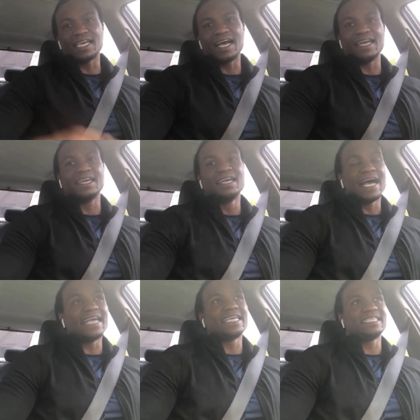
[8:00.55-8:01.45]
high.
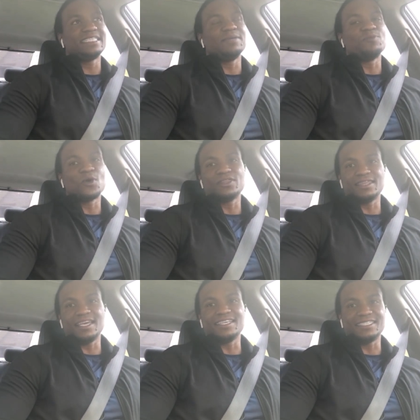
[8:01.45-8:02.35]
I guess the important
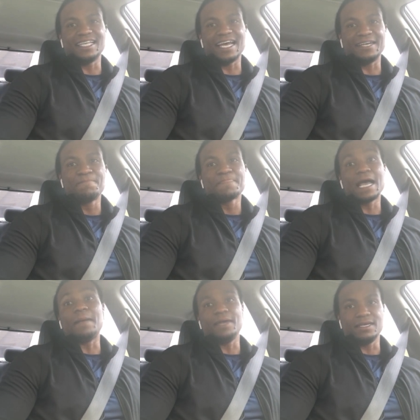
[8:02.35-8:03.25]
thing is that
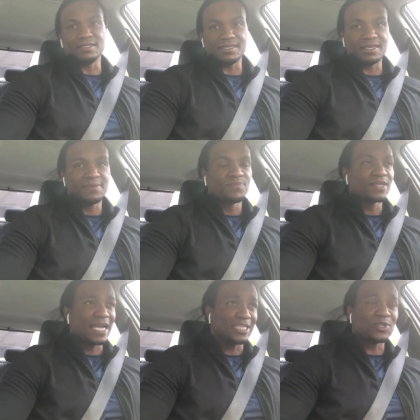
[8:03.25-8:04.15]
I'm healthy,
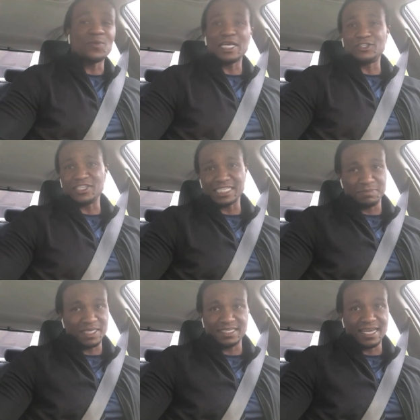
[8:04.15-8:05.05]
as a way to
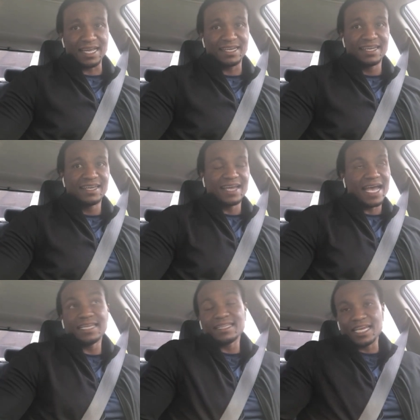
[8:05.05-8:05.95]
dismiss that.
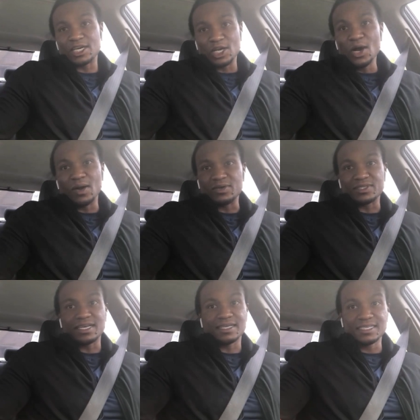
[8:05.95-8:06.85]
I didn't let it go. I
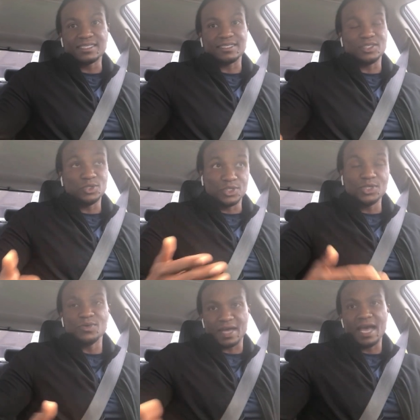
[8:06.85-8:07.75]
was like, listen, you
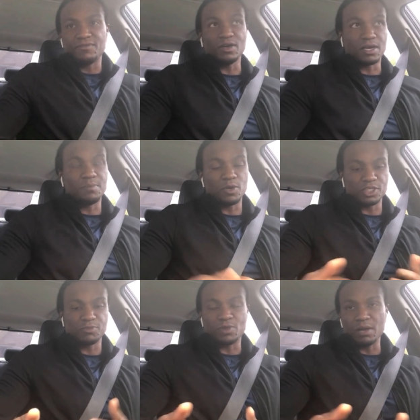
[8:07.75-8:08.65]
do have a
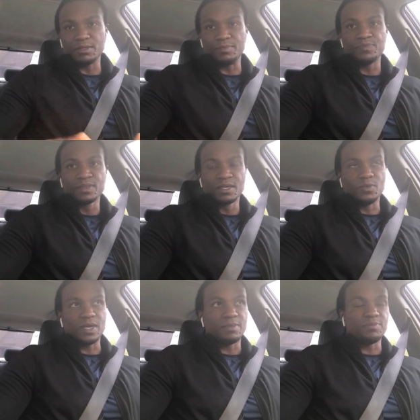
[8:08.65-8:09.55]
compulsive problem
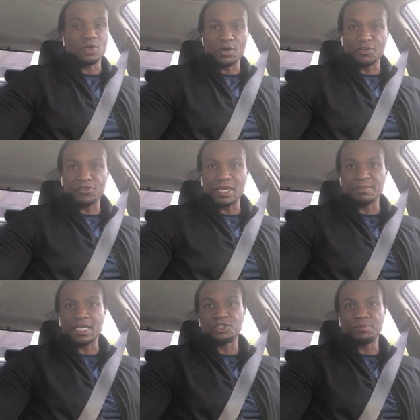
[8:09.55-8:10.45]
with pornography and
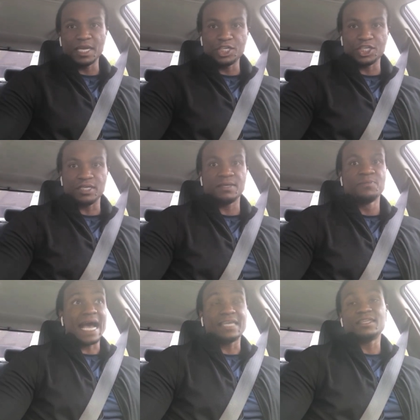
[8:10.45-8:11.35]
masturbation.
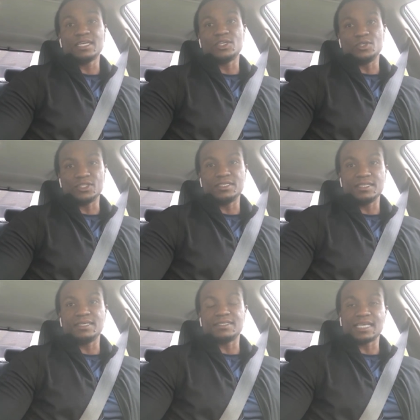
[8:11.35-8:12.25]
I think you should
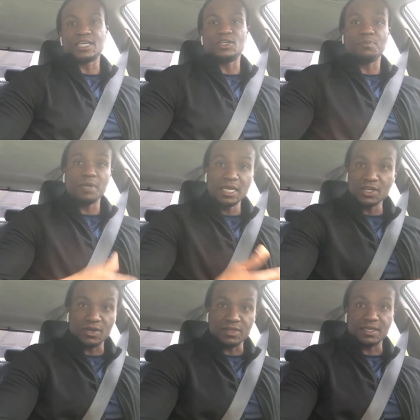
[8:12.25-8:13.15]
seek a second
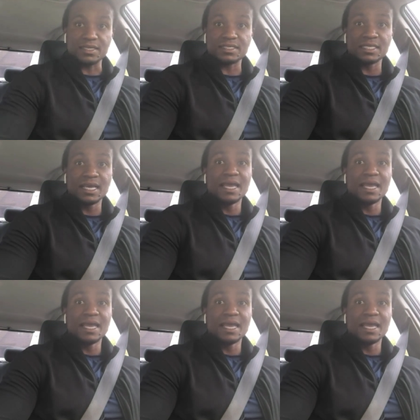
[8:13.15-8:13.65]
opinion on this,